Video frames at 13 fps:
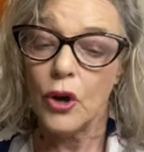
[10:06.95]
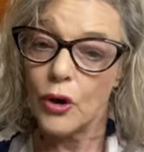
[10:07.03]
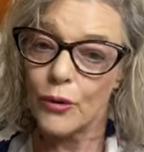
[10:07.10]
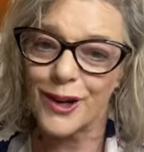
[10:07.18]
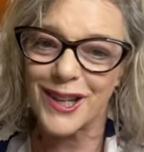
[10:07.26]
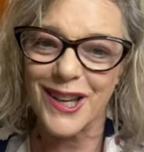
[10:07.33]

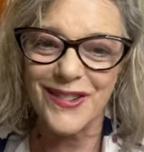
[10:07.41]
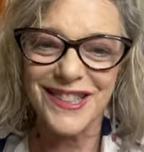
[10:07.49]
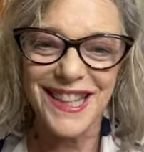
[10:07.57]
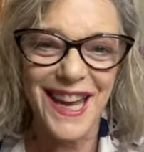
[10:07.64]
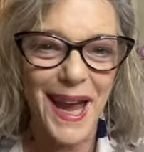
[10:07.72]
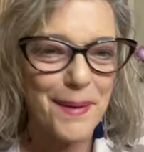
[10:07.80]
working
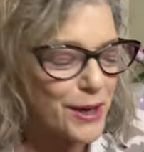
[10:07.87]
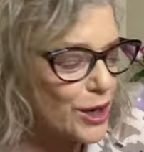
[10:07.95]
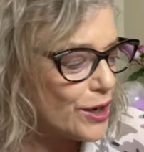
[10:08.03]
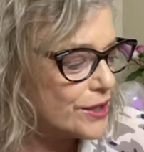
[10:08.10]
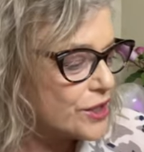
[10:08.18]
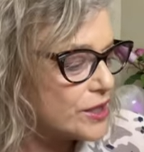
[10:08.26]
with the Gamma
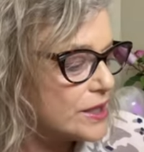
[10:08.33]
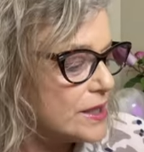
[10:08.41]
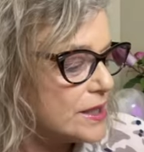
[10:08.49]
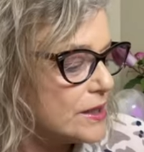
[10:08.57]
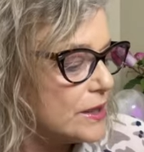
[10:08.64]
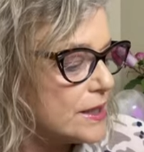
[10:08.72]

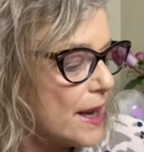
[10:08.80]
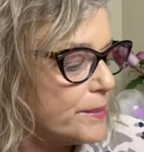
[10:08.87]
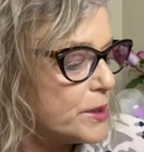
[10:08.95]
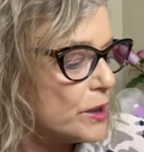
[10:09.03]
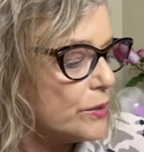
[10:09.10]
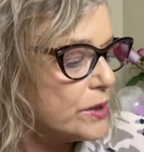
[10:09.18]
Consciousness in these
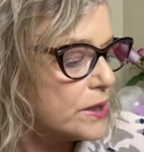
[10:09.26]
absolute